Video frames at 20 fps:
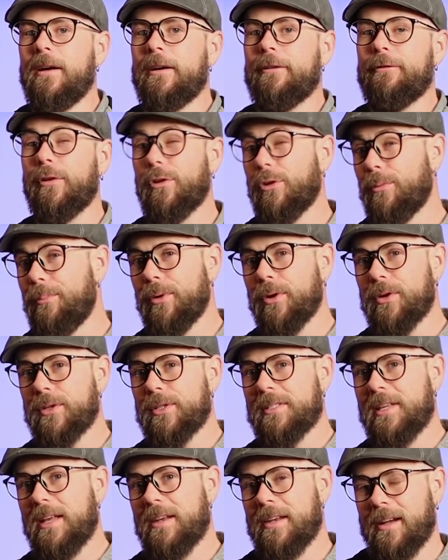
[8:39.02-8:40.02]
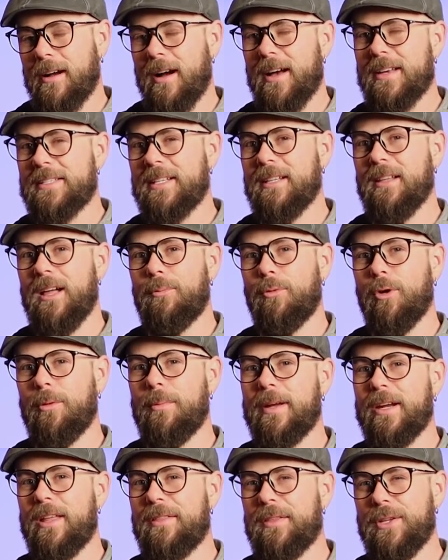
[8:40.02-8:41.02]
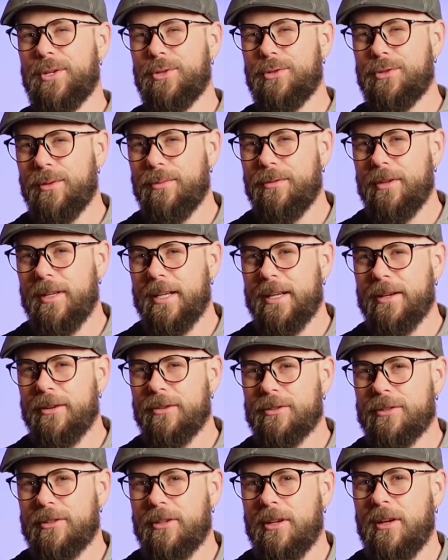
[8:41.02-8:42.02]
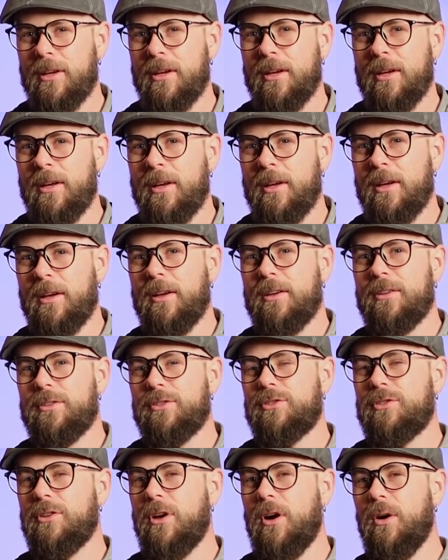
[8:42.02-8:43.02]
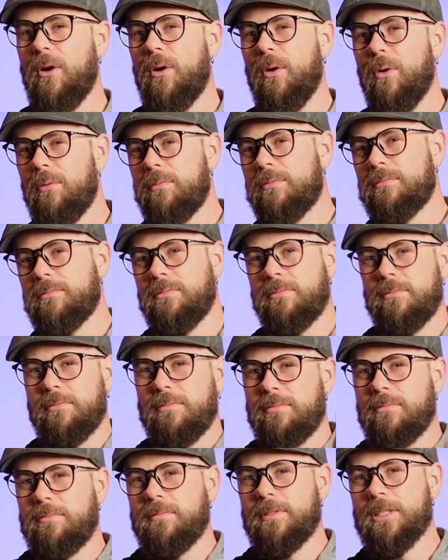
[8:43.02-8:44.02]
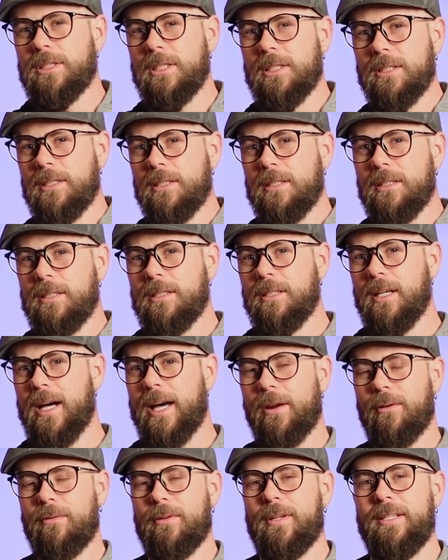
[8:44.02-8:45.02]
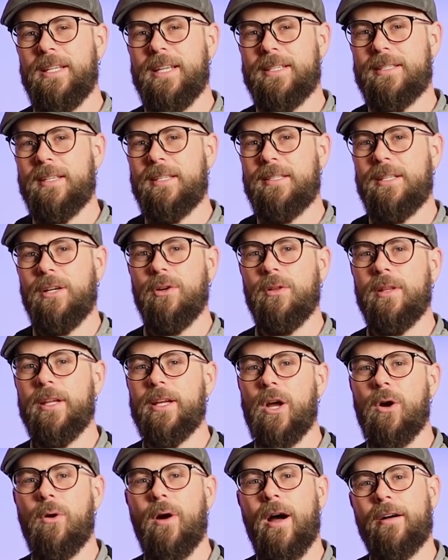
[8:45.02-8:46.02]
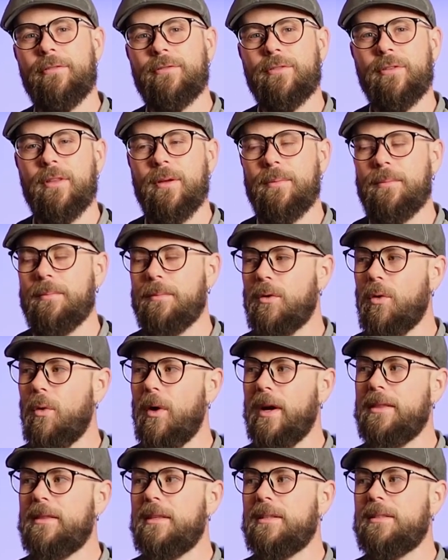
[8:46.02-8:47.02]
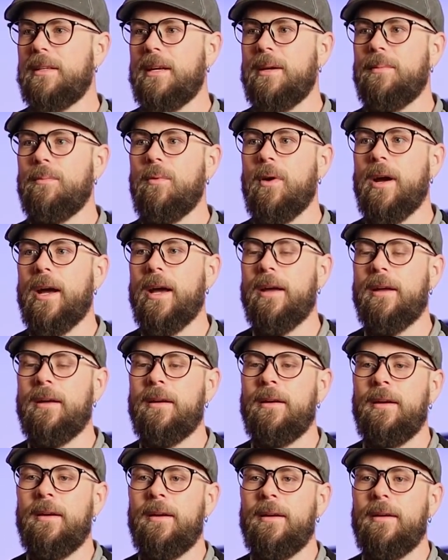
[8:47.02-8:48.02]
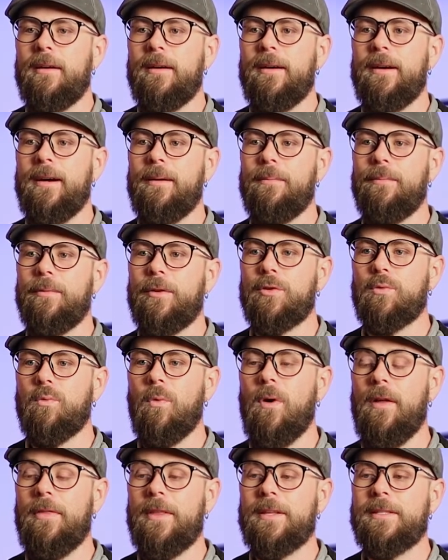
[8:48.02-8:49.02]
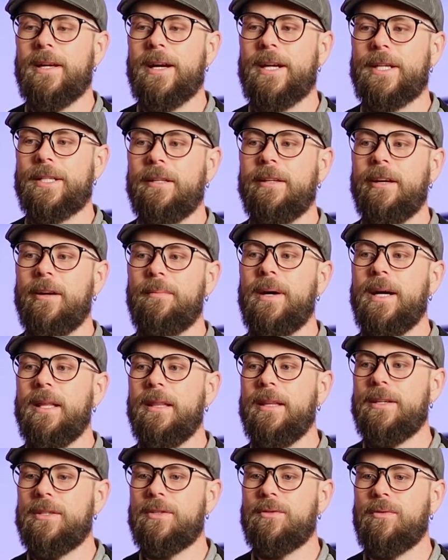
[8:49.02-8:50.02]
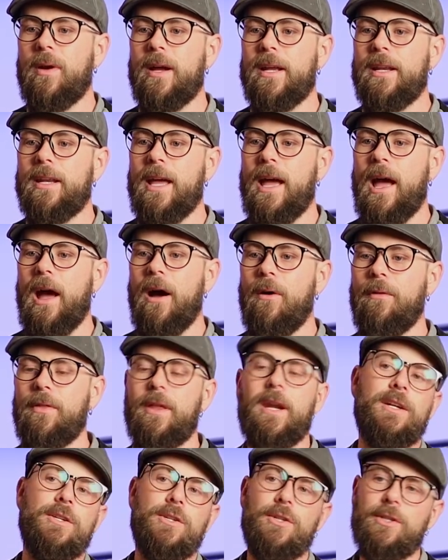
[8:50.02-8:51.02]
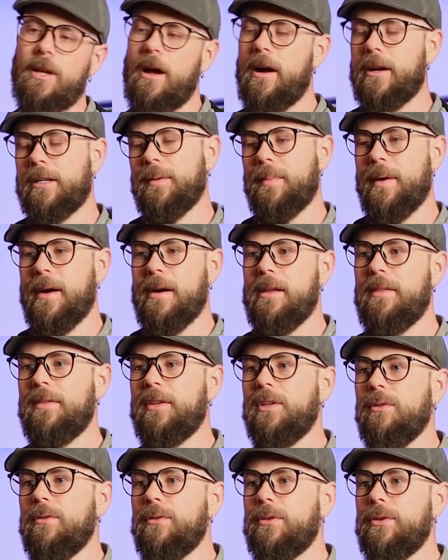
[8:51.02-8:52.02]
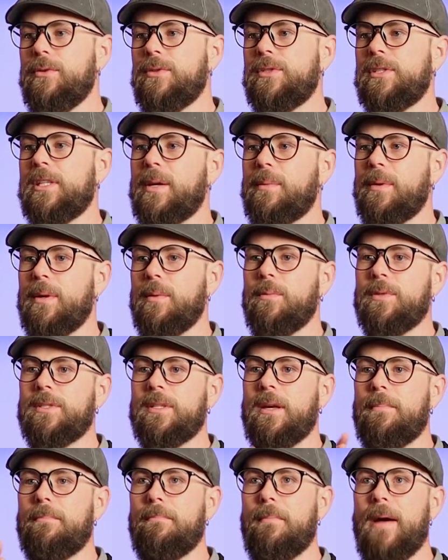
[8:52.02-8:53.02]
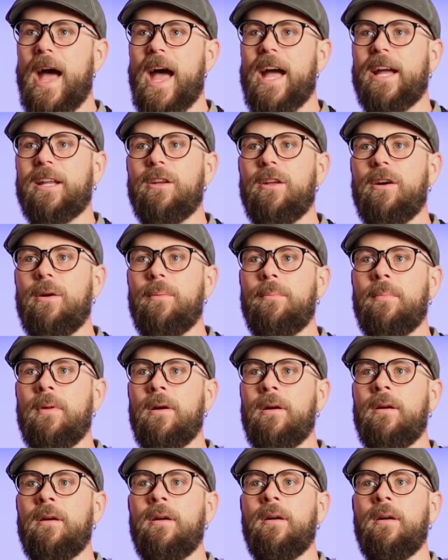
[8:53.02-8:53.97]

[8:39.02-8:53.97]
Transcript: Photo books tend to cost a lot more money than YouTube videos, so mm, I don't necessarily go after them quite the same way. Um, there's one that's actually on my list right now that I just talked about in the old news segment was a Magnum